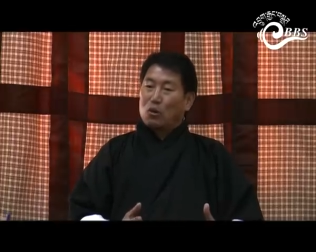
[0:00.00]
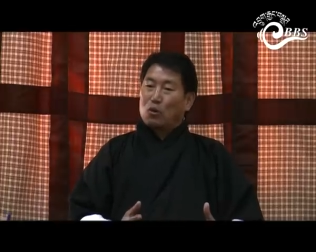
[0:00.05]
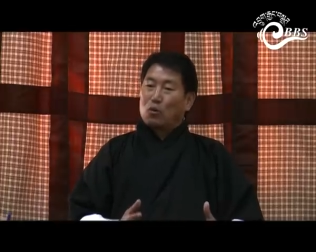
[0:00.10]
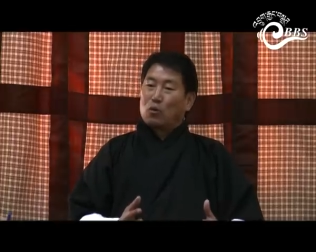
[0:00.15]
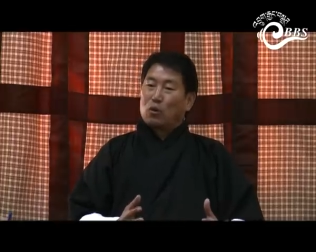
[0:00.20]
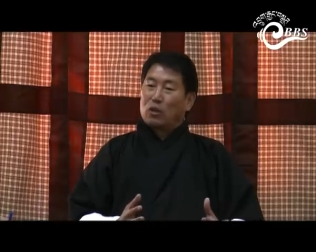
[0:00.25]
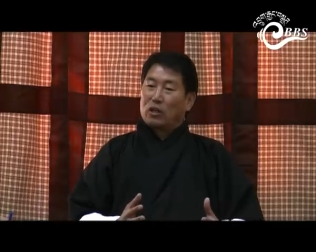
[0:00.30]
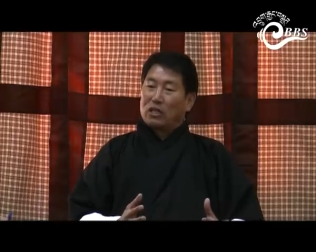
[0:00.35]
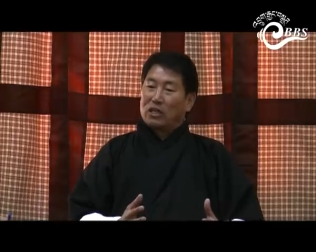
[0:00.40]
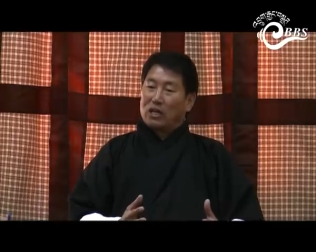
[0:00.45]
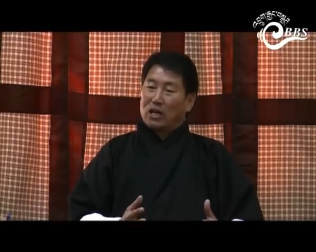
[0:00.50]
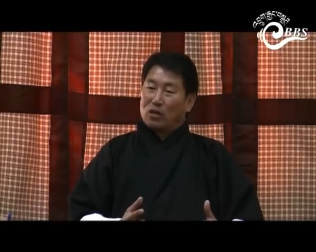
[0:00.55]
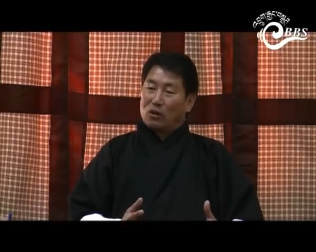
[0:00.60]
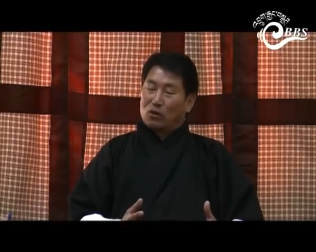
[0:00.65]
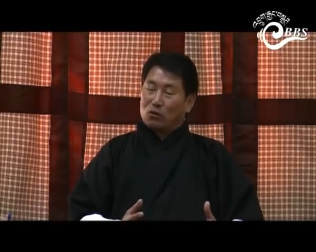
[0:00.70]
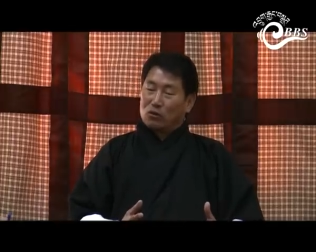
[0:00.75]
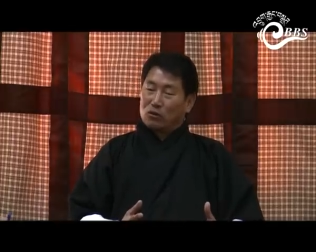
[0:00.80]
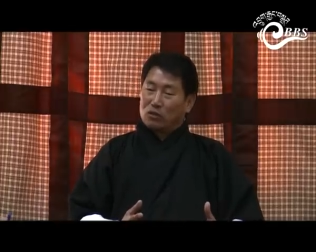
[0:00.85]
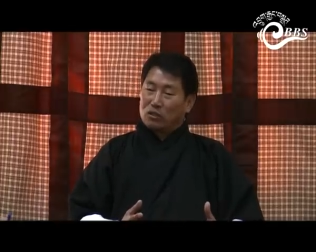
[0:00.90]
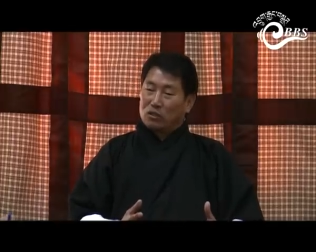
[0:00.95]

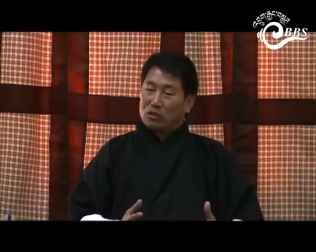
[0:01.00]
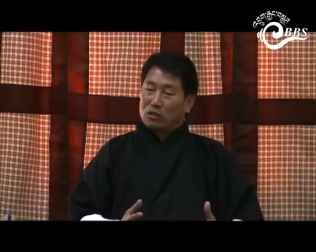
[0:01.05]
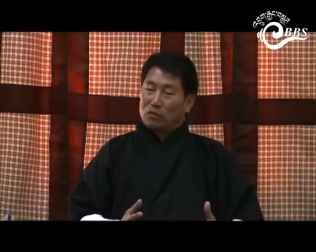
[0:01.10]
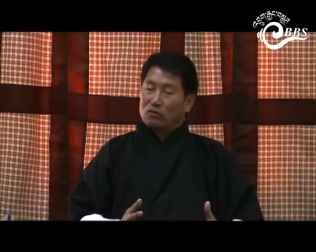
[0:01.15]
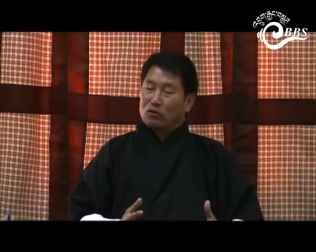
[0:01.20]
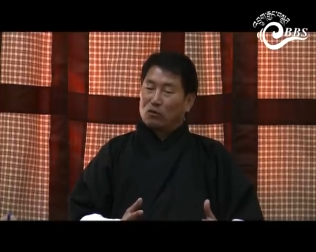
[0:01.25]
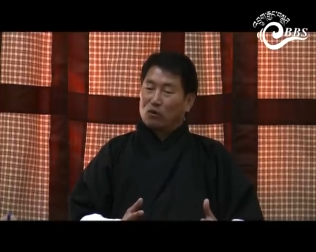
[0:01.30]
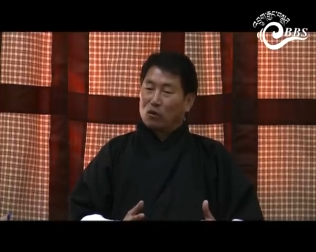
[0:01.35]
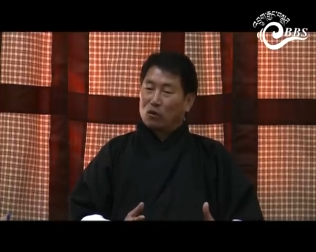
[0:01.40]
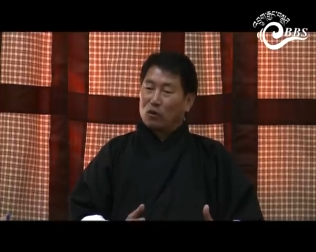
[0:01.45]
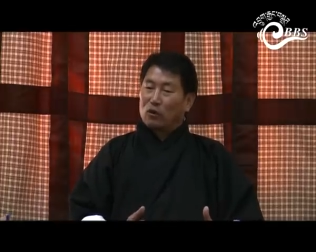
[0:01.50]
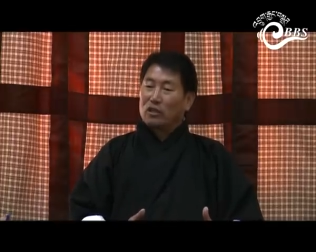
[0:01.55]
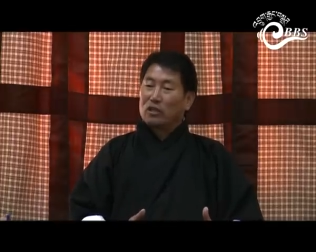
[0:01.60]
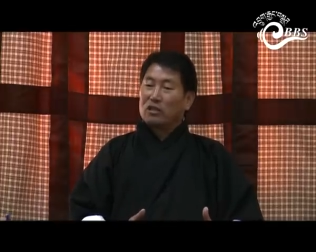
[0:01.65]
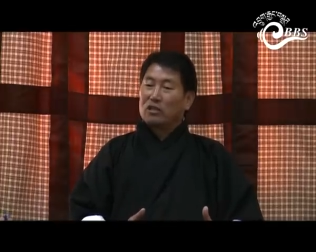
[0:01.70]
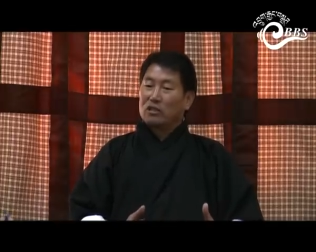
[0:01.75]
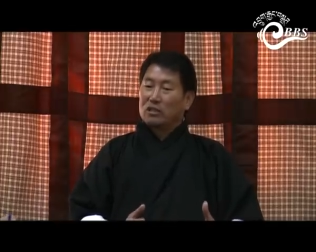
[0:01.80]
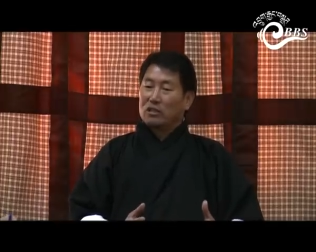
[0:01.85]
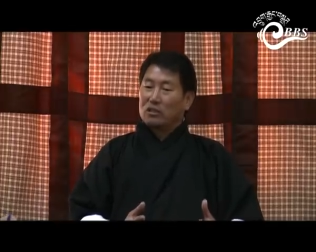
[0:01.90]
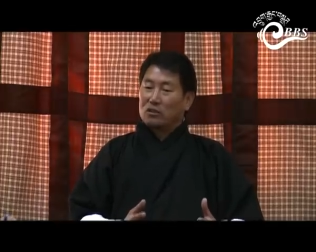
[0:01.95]
without
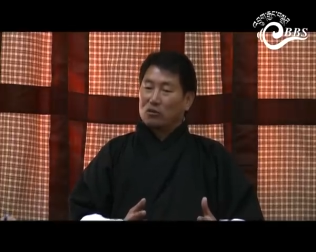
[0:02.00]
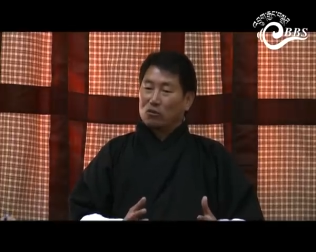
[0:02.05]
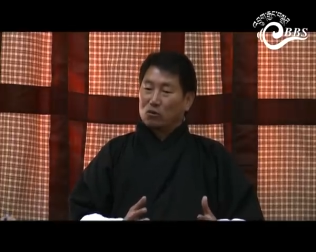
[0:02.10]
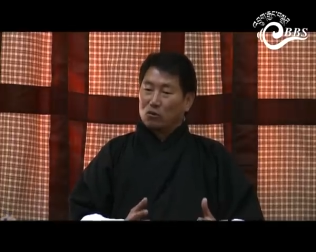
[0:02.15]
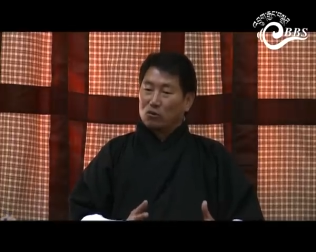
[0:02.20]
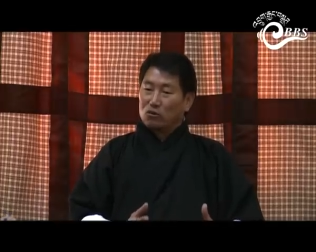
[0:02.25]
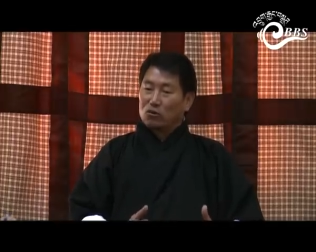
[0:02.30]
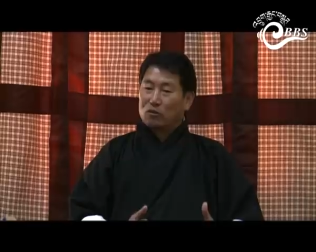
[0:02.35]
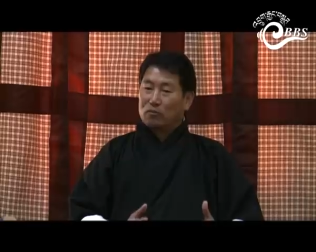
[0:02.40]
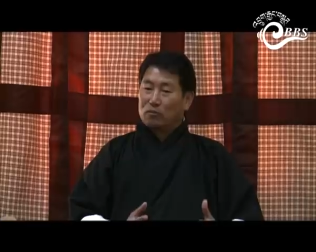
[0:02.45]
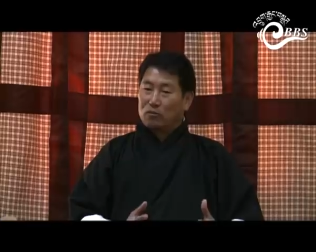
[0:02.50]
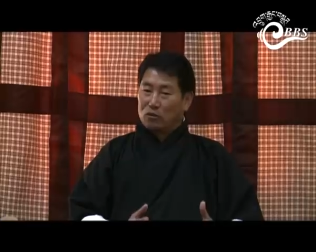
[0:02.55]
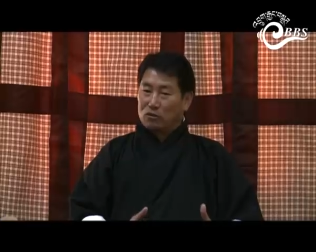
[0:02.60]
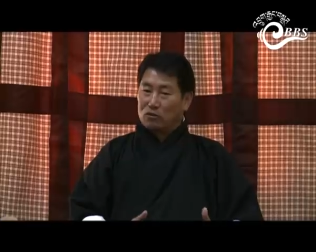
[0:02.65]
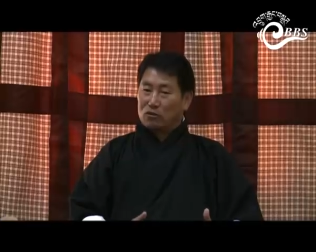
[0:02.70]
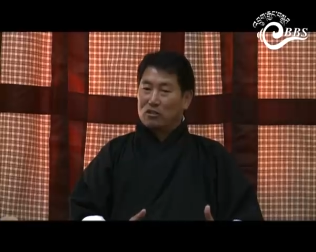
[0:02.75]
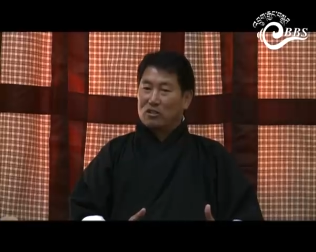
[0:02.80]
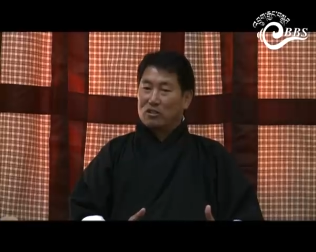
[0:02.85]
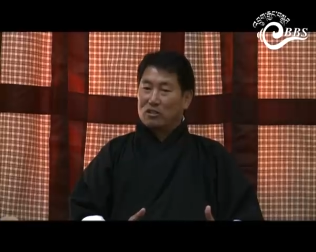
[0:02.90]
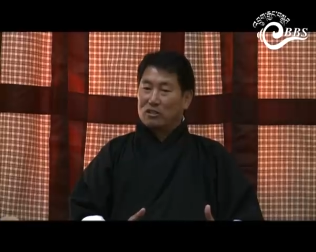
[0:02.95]
following the rules of
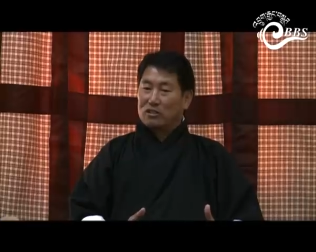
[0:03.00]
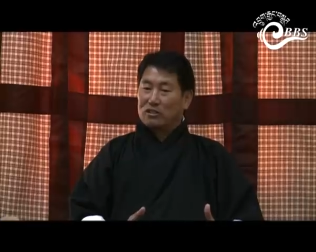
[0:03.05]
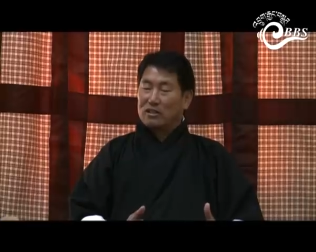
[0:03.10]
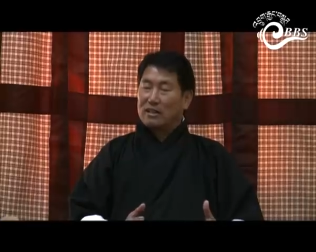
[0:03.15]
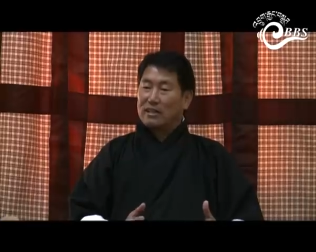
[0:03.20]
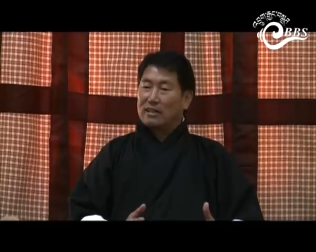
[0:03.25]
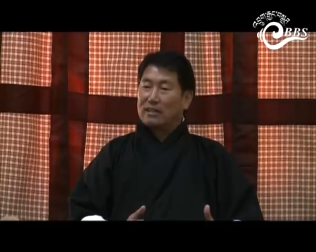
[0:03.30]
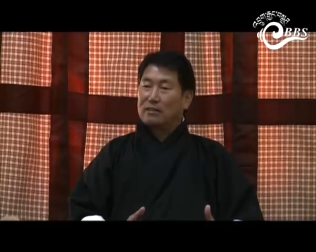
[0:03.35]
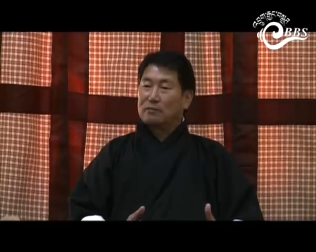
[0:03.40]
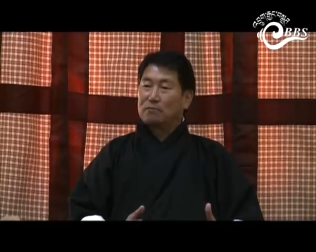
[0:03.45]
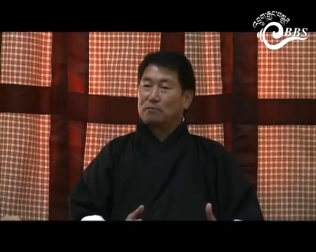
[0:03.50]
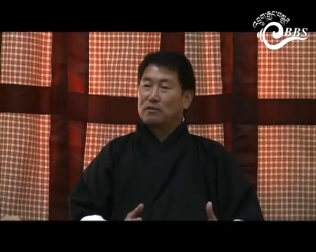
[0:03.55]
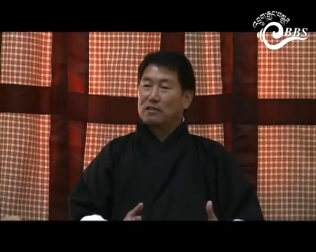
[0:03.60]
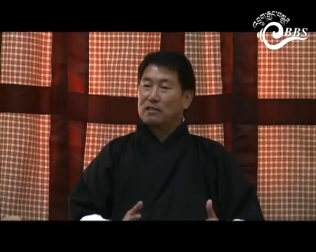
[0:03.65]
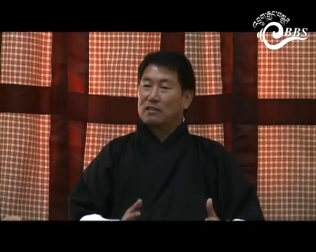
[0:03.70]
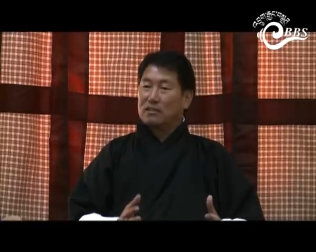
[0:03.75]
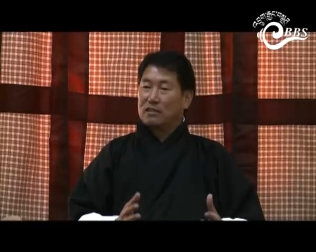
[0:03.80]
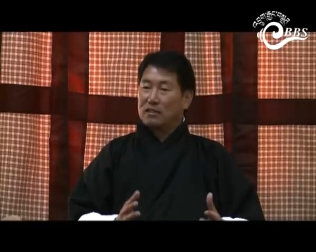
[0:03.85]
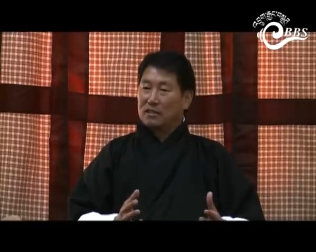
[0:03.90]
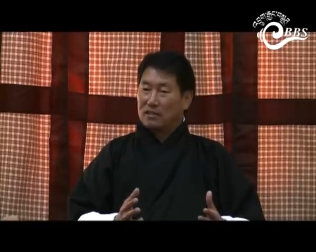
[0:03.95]
procedures that have been